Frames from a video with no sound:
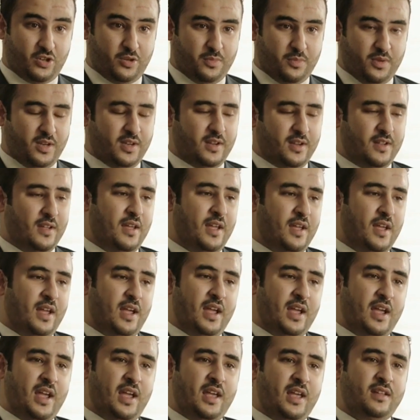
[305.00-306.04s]
Germany,
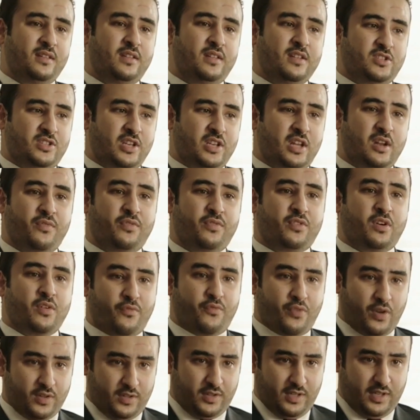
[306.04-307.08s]
and instead of
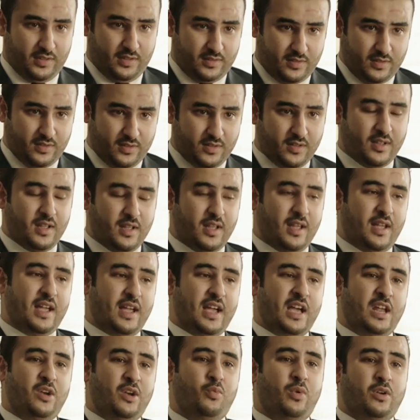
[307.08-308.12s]
confronting it.
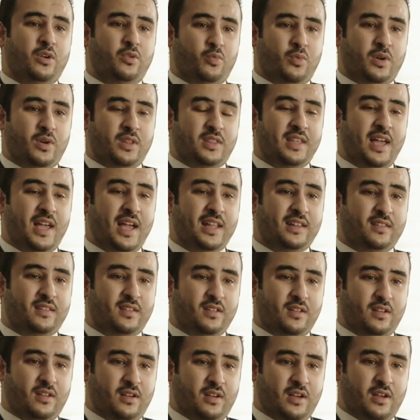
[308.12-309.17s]
And
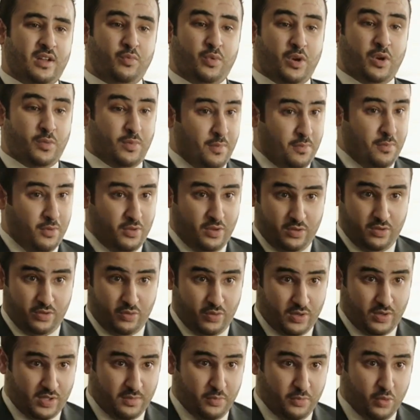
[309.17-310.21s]
and we remember that
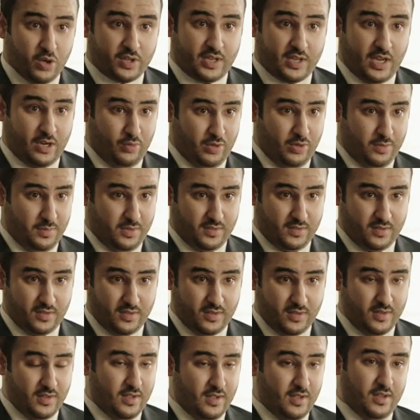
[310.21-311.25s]
during the Munich Agreement,
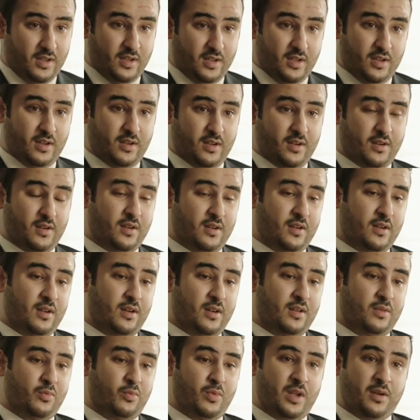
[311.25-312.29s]

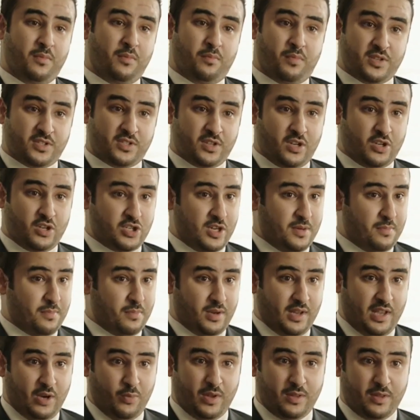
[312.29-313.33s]
when President
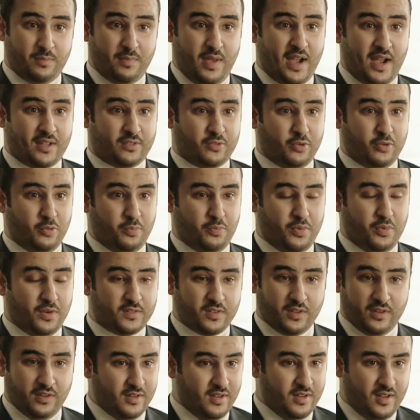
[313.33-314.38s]
Chamberlain went back to
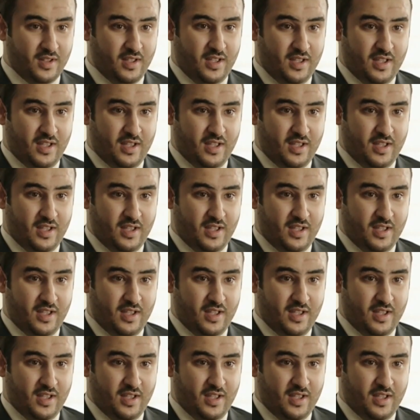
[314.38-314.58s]
Britain